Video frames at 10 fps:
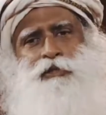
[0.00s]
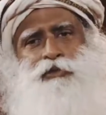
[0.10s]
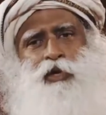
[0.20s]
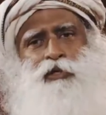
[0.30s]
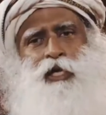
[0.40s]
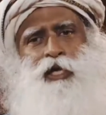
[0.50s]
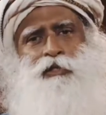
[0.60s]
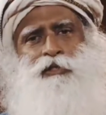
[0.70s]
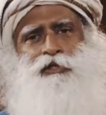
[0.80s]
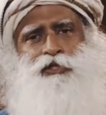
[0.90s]
is not that
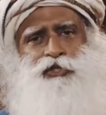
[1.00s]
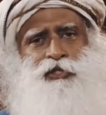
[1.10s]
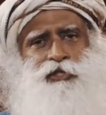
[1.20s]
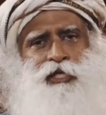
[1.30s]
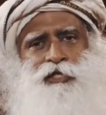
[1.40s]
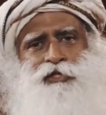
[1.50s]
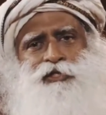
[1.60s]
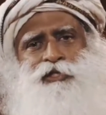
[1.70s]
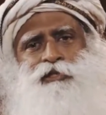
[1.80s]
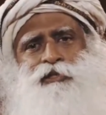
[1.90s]
this is sin, that is
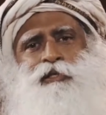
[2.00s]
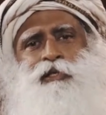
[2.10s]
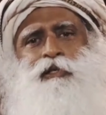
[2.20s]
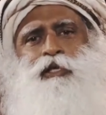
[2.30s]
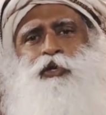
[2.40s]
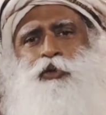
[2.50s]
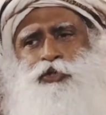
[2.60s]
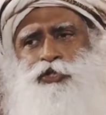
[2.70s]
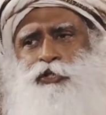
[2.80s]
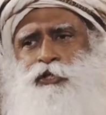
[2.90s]
sin. The
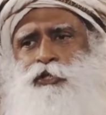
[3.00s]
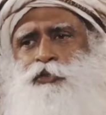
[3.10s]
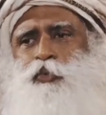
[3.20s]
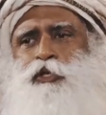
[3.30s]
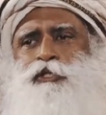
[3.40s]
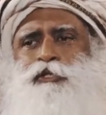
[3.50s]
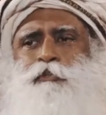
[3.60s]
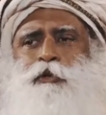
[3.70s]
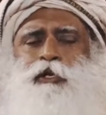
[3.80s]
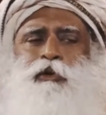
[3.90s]
question is, what is your
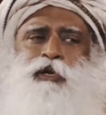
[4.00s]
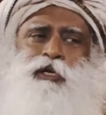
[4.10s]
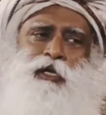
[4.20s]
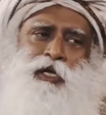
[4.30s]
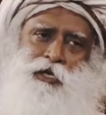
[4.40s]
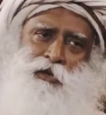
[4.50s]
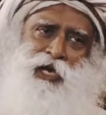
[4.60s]
priority in your